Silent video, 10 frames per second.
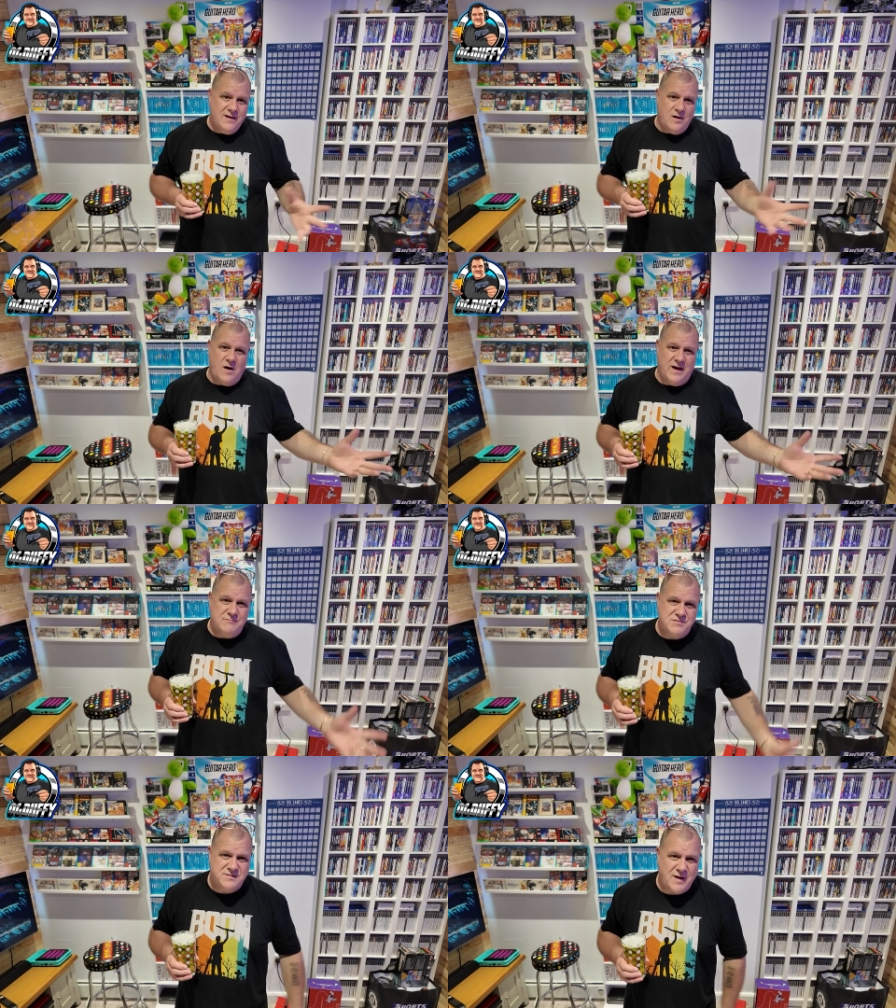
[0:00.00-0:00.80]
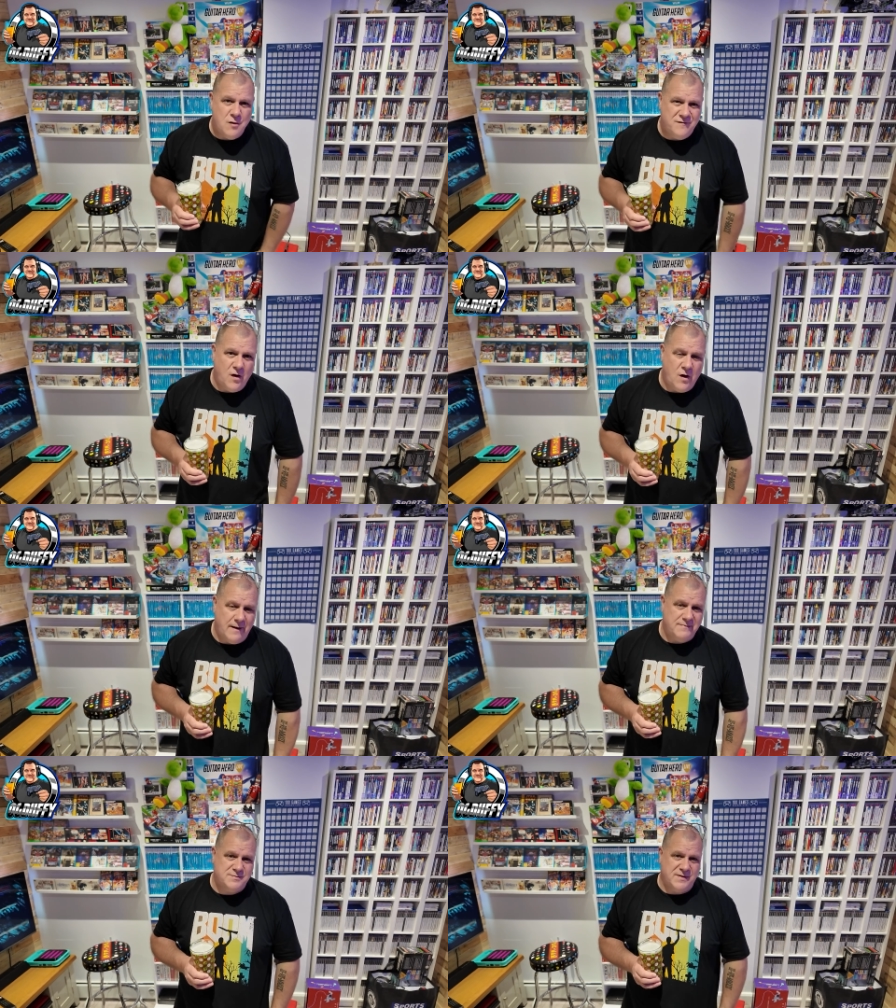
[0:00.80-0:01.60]
It's
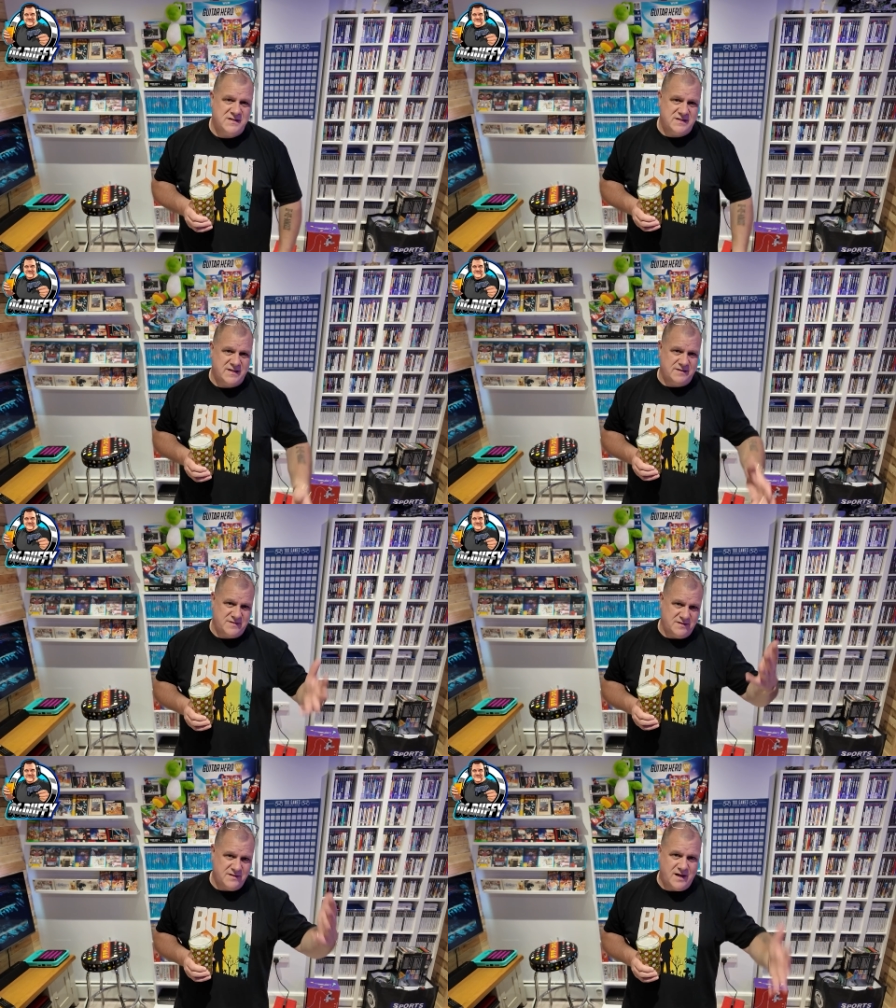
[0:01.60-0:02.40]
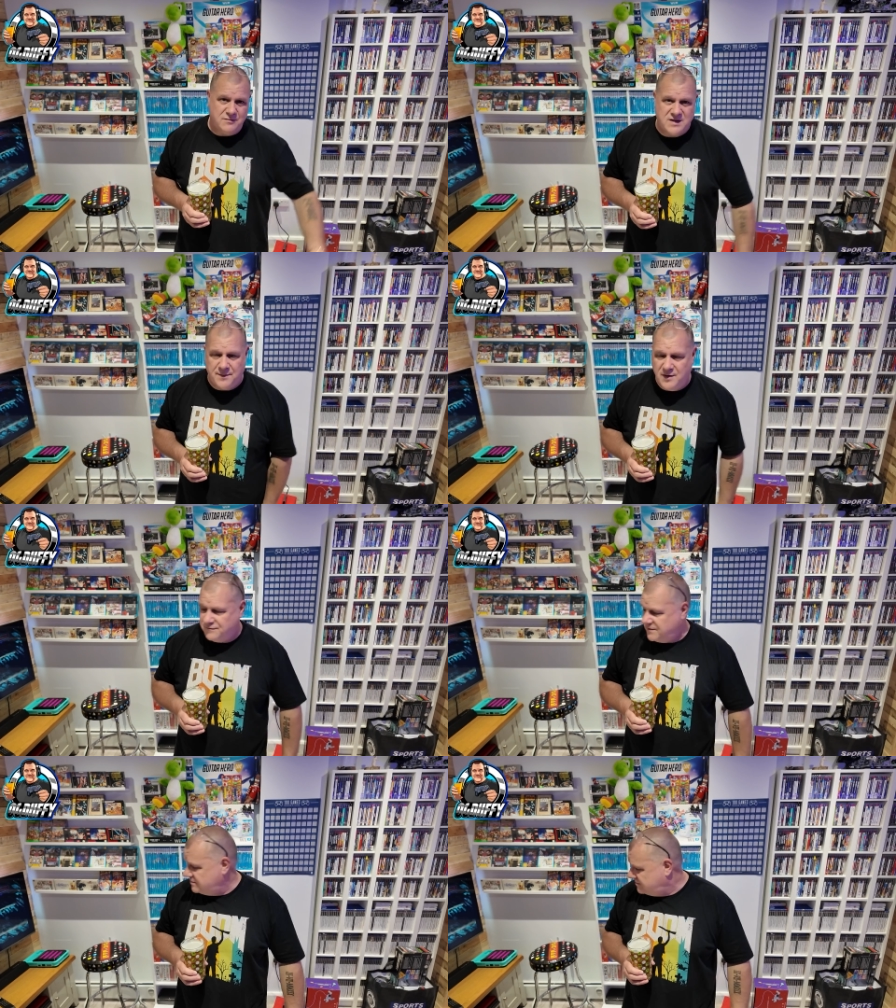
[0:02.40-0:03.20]
overhyped because of the you know, coming
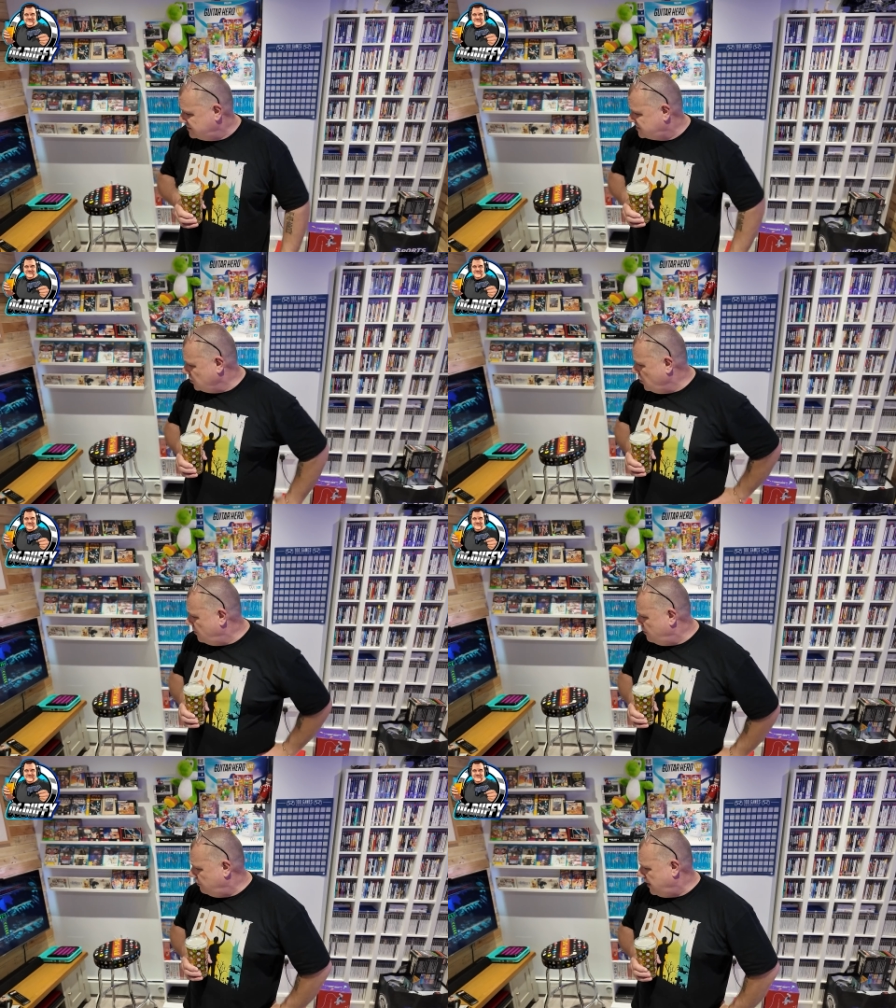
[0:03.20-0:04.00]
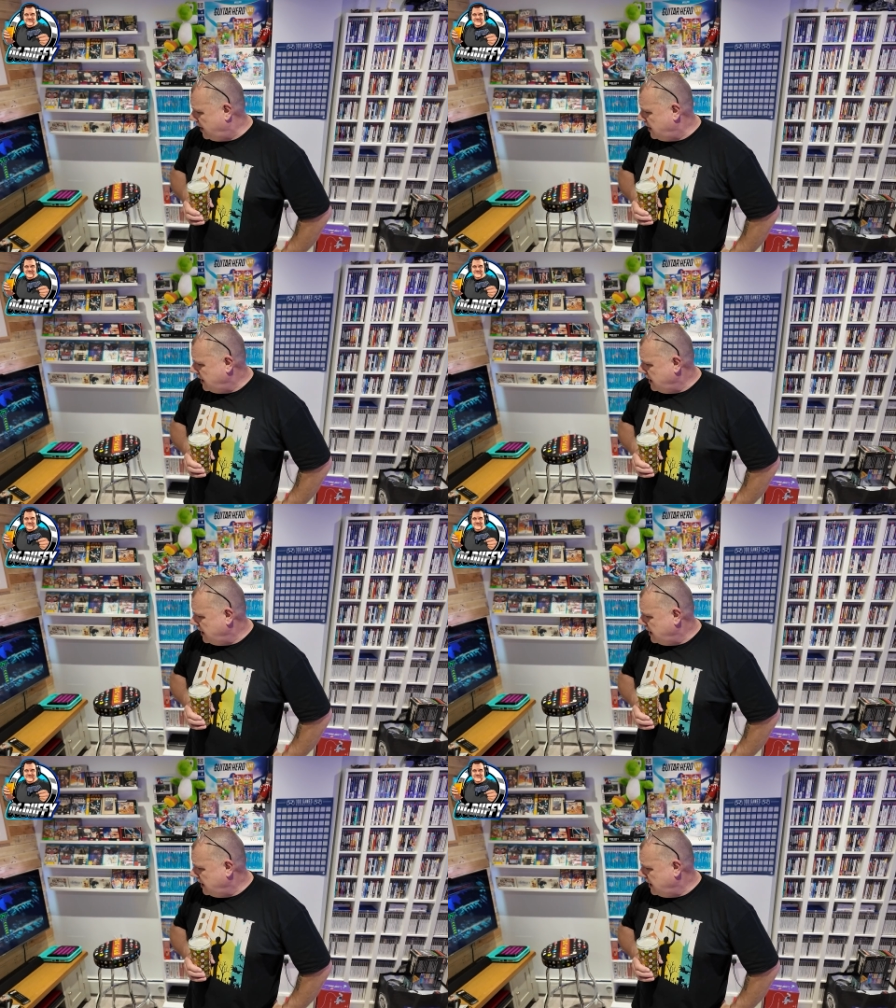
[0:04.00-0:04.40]
off the store and all that.